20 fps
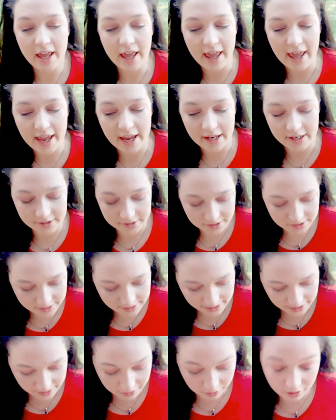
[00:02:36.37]
and
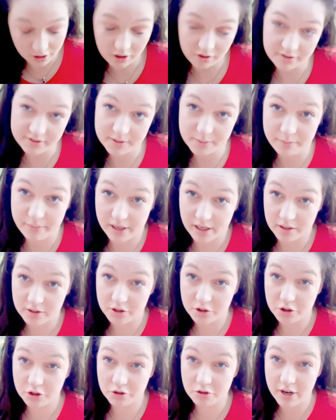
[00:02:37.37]
they thought it was a bit
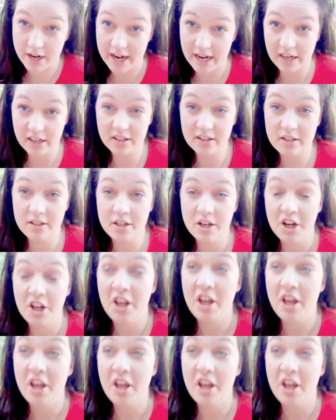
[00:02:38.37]
strange.